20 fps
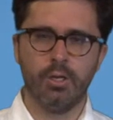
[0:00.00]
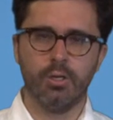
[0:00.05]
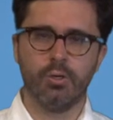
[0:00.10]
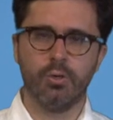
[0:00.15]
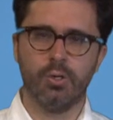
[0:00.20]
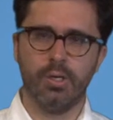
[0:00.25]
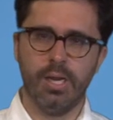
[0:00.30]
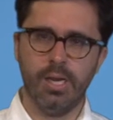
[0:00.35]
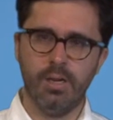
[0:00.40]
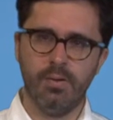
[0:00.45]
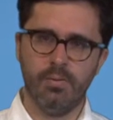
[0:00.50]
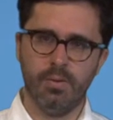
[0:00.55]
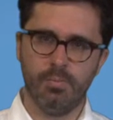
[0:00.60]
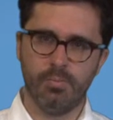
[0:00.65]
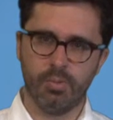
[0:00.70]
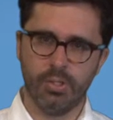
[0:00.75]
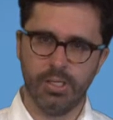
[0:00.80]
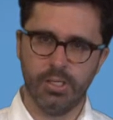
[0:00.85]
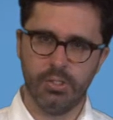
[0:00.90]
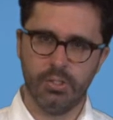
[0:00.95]
Creative
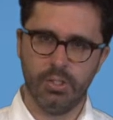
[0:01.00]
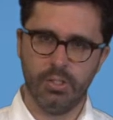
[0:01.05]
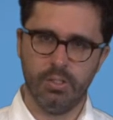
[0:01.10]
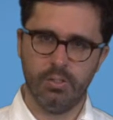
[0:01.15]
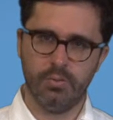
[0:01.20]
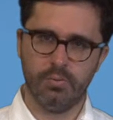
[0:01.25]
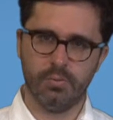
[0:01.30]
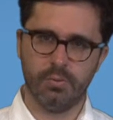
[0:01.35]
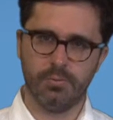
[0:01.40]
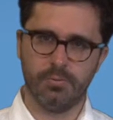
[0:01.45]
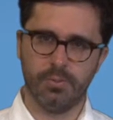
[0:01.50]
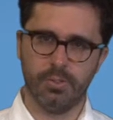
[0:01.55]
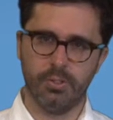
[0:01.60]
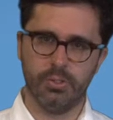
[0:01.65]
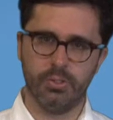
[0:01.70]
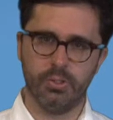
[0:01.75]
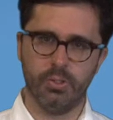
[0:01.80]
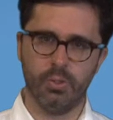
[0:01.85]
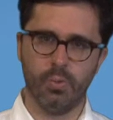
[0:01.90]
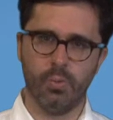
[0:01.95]
abrasion
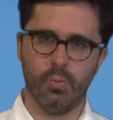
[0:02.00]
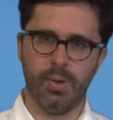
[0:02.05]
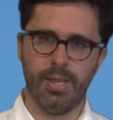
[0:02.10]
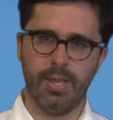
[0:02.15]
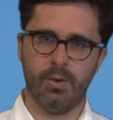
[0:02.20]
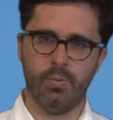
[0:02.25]
refers to the way